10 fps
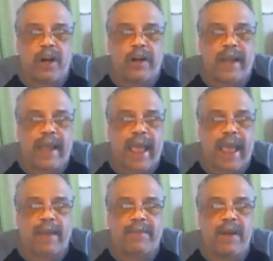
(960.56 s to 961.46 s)
going to
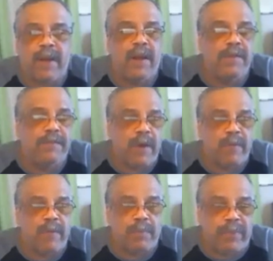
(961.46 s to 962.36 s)
have
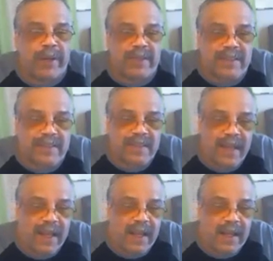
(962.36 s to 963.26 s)
from your business.
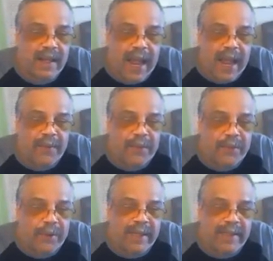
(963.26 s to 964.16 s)
Line
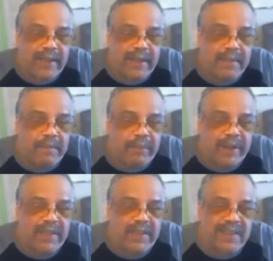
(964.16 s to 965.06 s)
3,
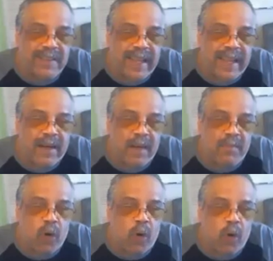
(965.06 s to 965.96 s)
business
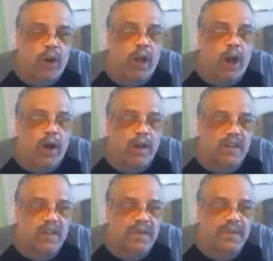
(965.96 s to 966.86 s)
income or loss.
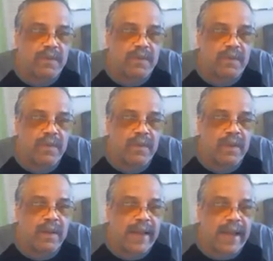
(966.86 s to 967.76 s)

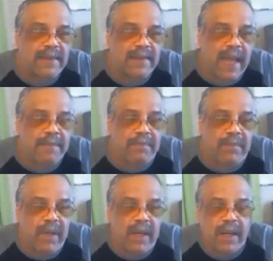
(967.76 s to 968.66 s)
That's that
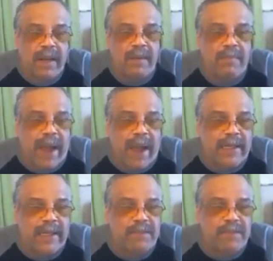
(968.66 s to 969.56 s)

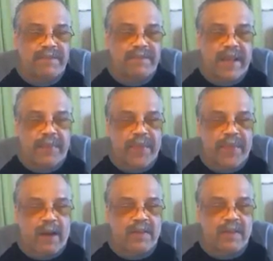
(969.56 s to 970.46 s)
minus
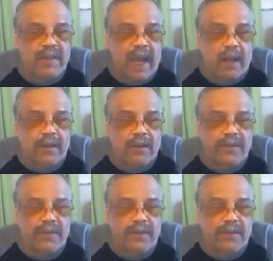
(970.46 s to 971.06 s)
$15,000.